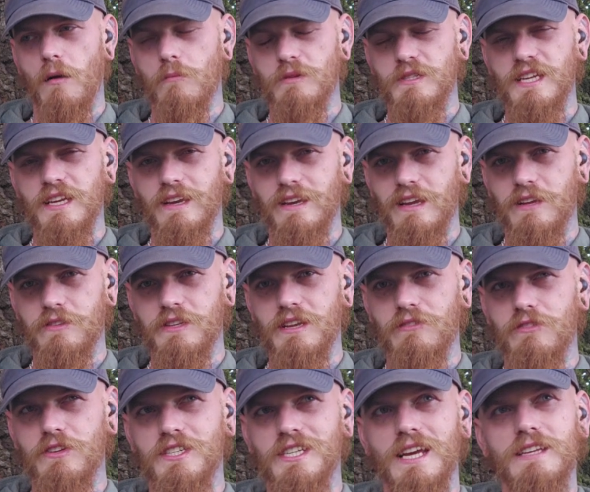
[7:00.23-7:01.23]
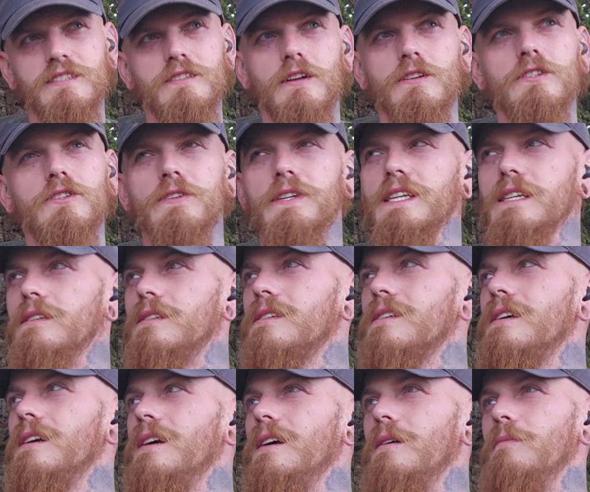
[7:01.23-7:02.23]
um, particularly underneath the chestnut
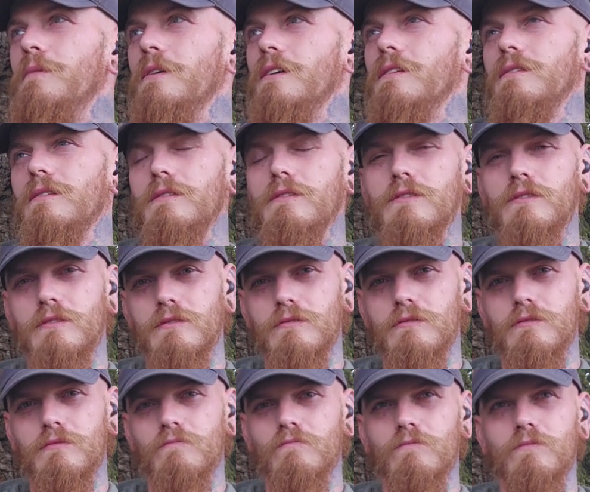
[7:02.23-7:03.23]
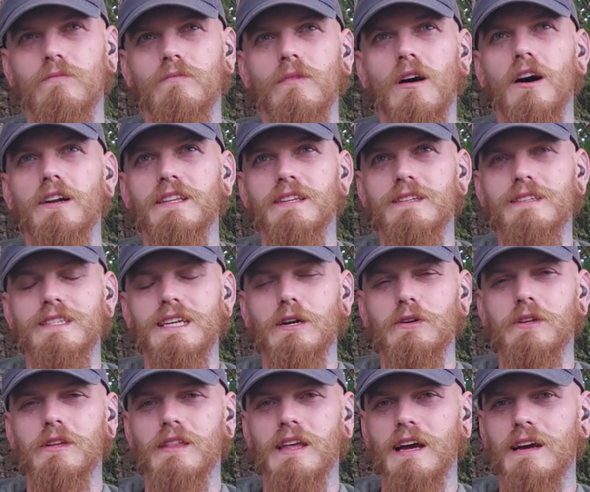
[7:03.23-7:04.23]
trees. But I didn't
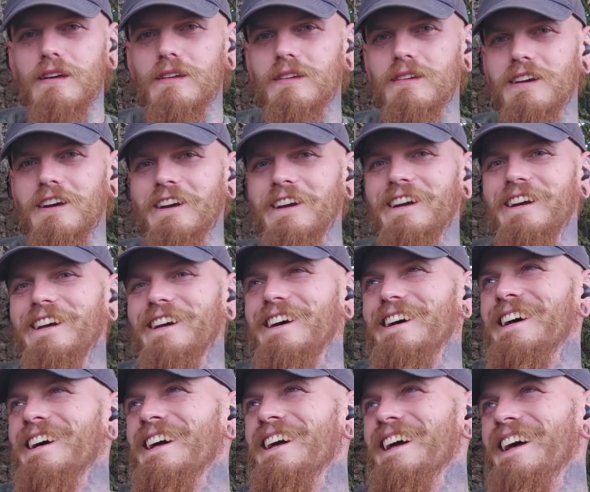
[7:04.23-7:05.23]
tell you that.